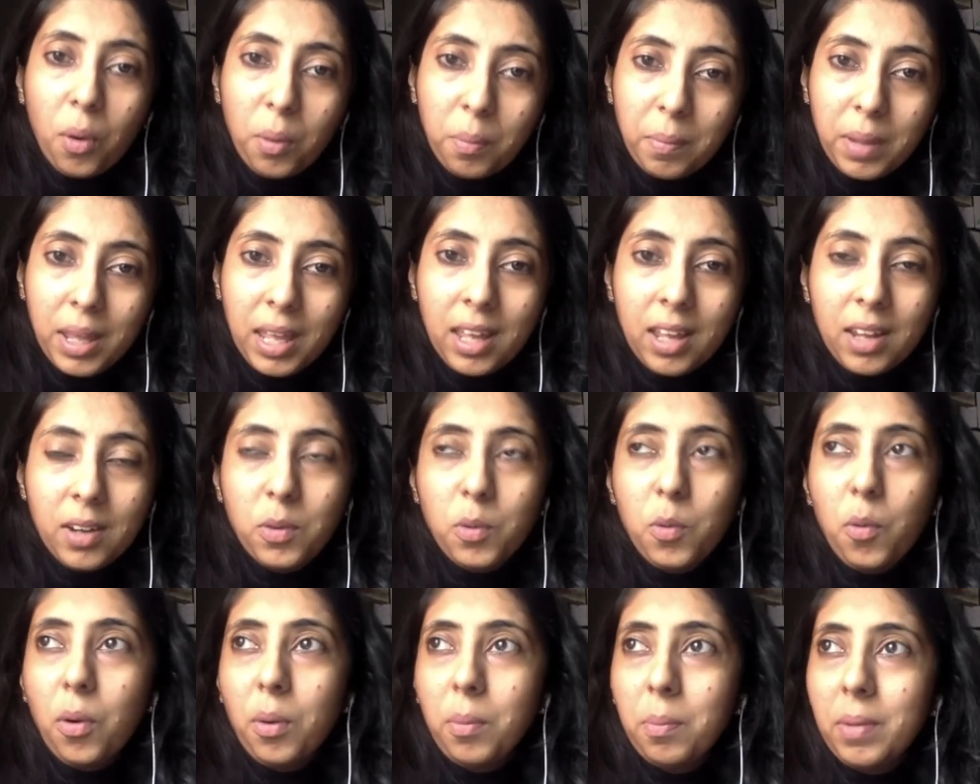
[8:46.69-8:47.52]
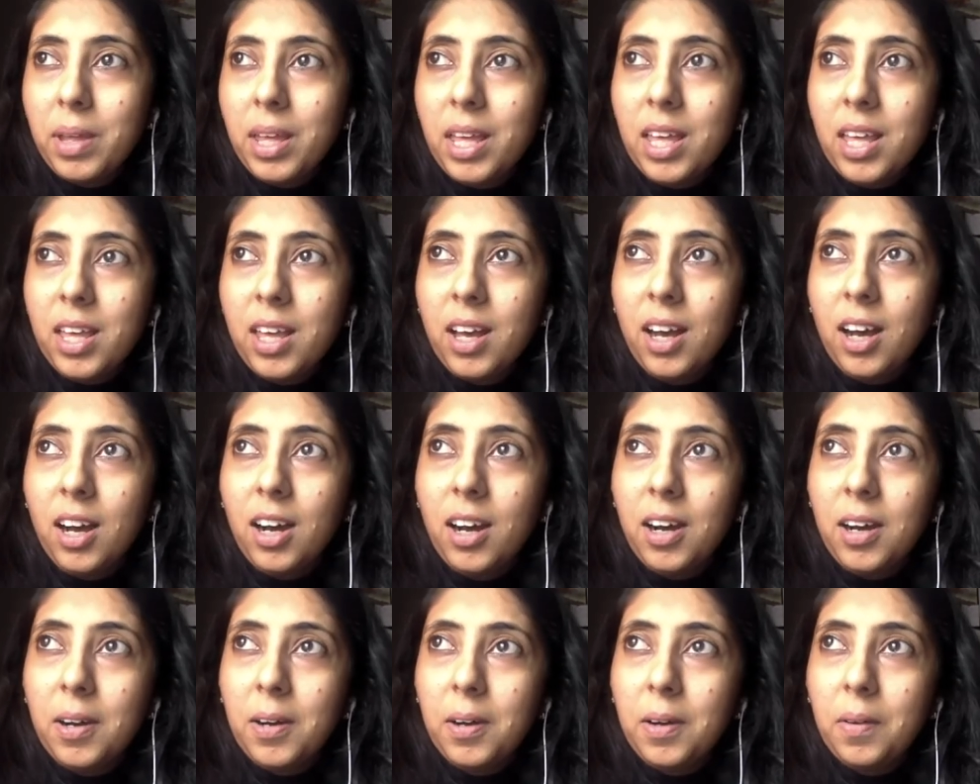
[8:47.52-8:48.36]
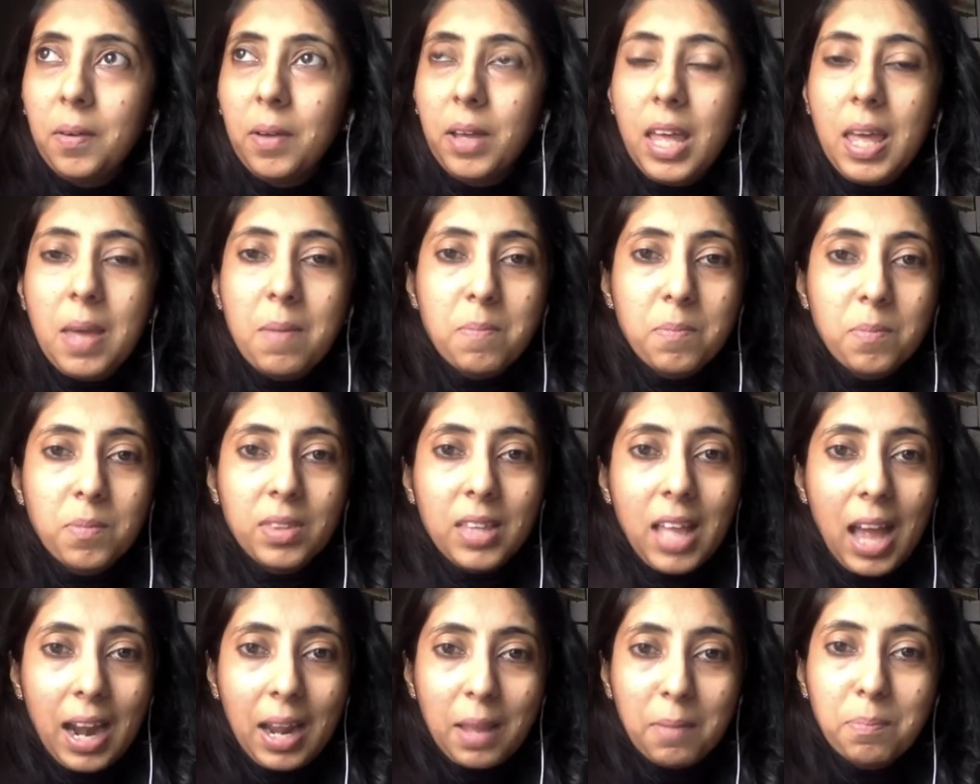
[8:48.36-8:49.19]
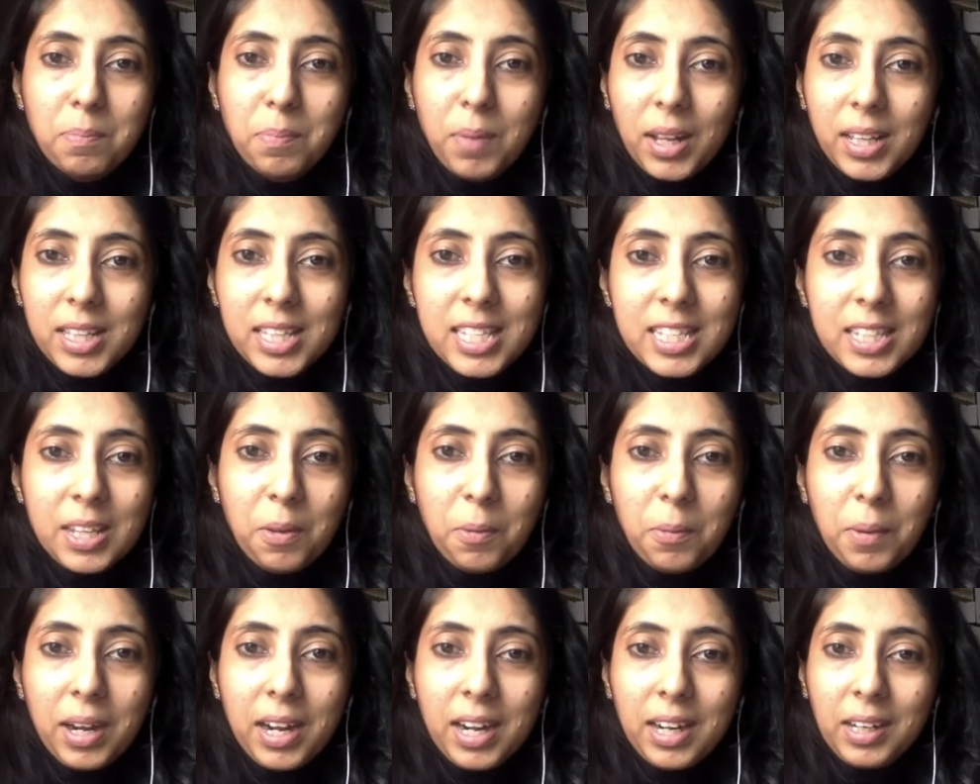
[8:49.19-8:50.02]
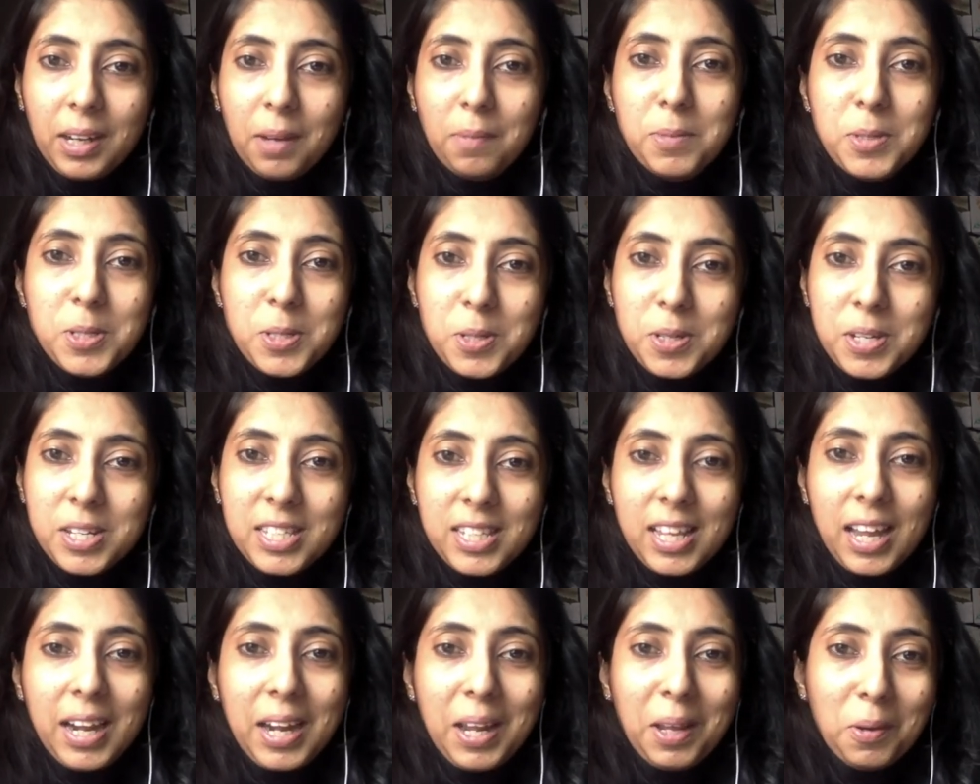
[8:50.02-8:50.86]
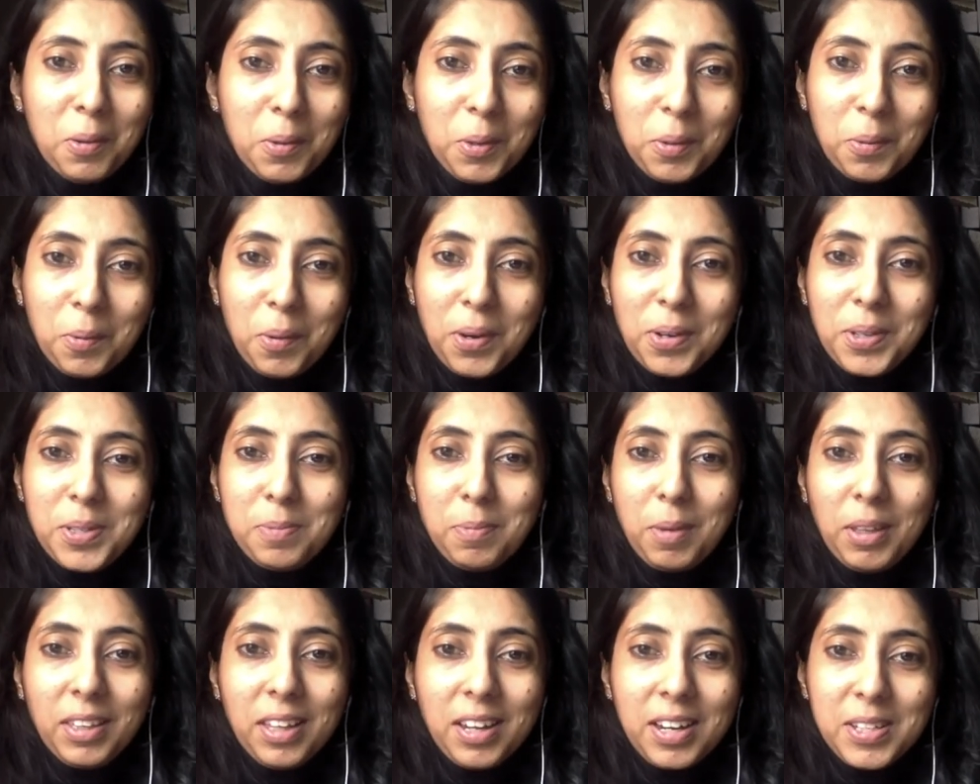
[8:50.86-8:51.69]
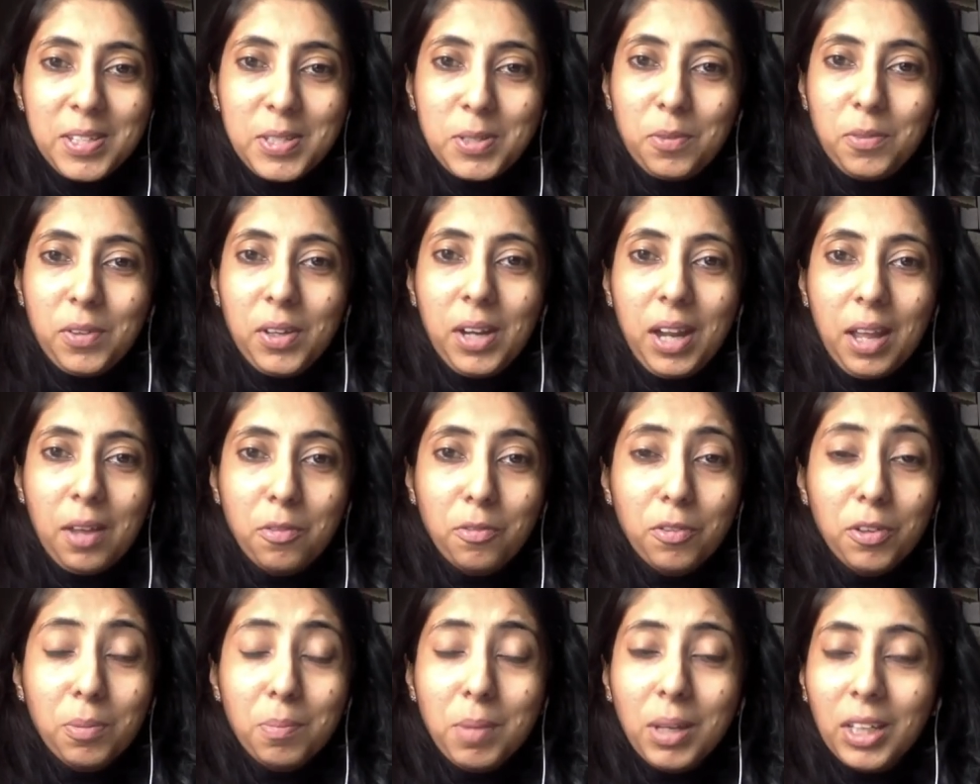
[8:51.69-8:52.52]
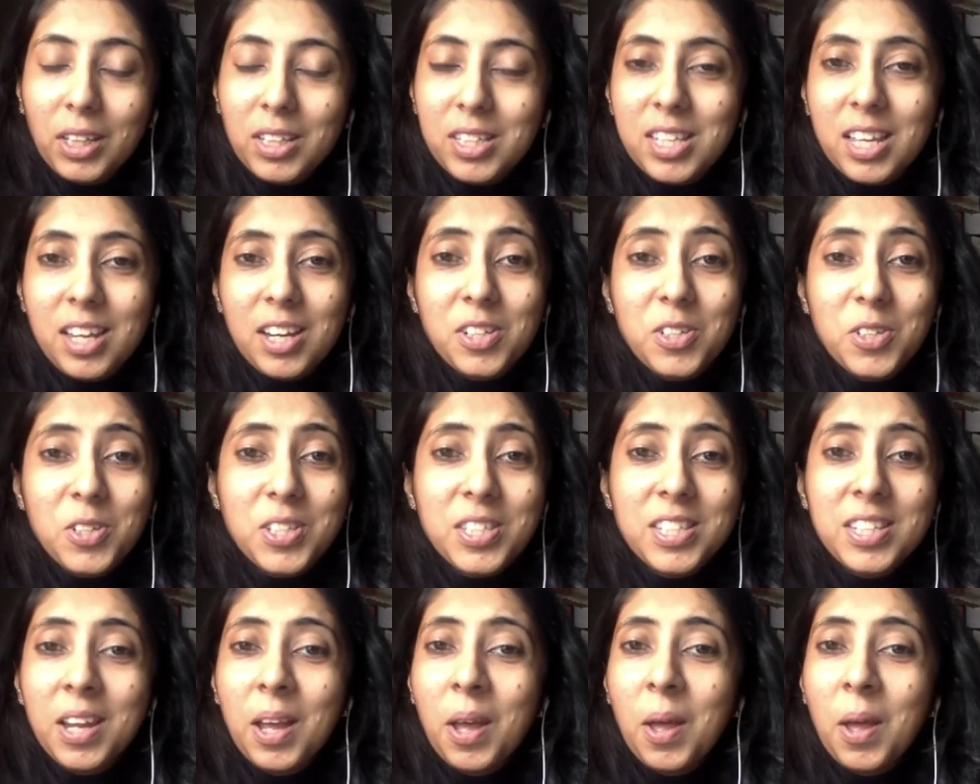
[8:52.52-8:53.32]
be that impulsive when it comes to deciding who you want to spend the rest of your life with, because there are just